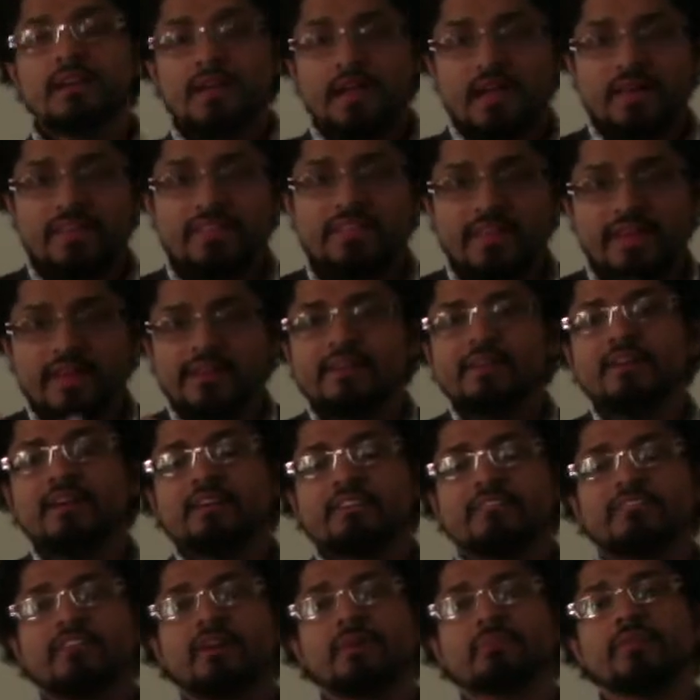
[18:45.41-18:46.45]
and then
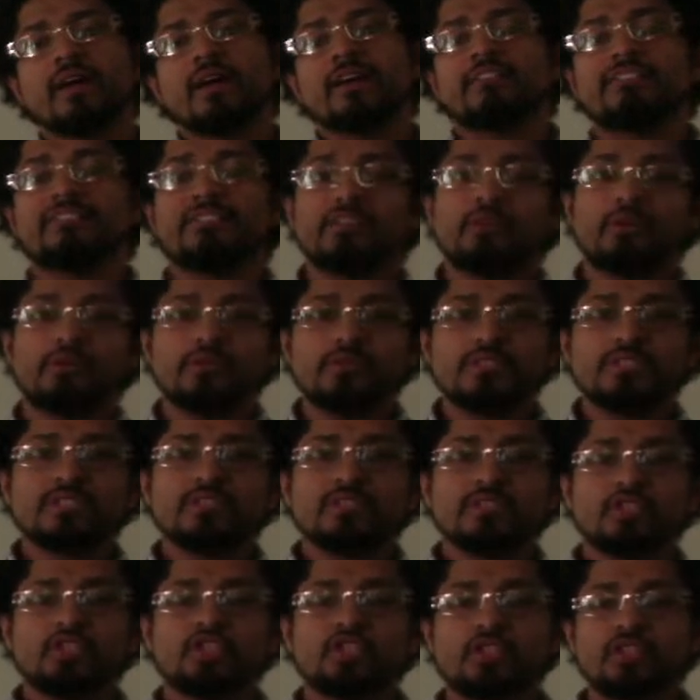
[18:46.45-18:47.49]
from that flows
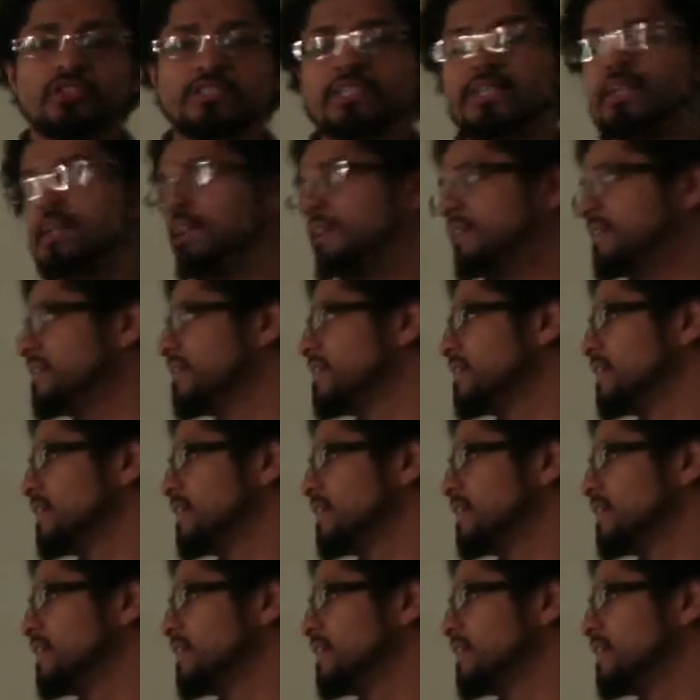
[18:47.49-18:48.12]
certain